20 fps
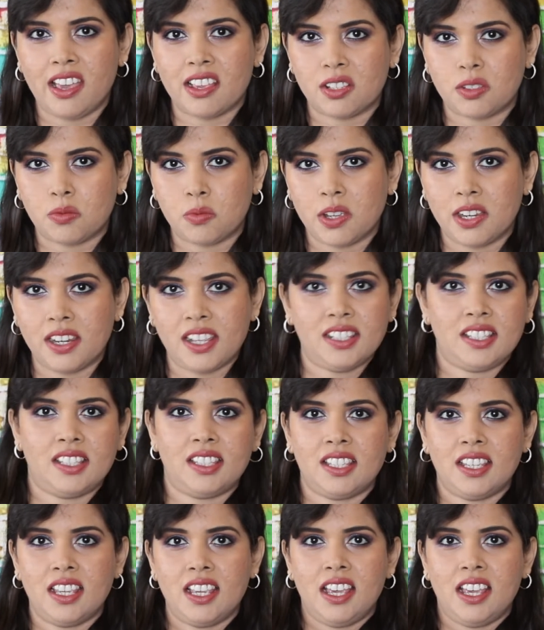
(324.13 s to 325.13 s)
as well
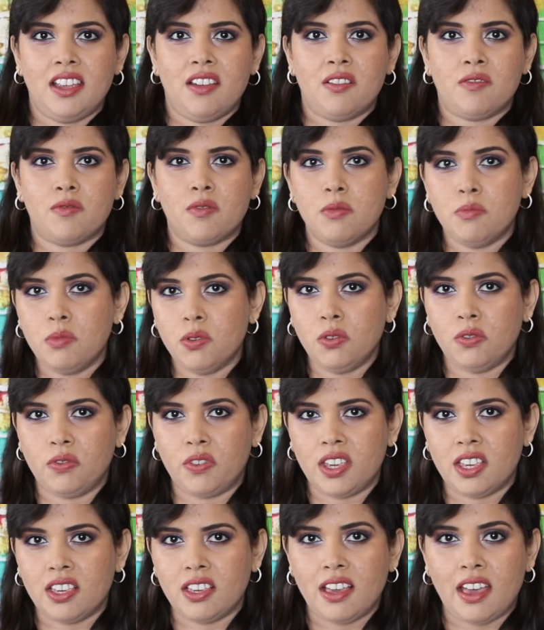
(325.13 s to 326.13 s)
as
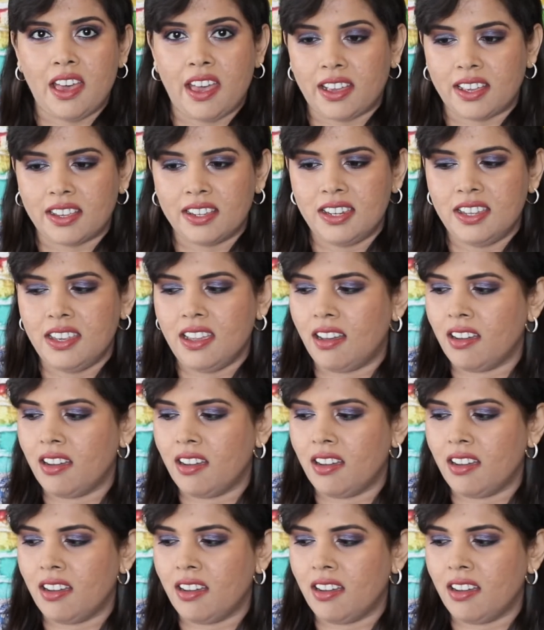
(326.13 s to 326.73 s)
removing acne.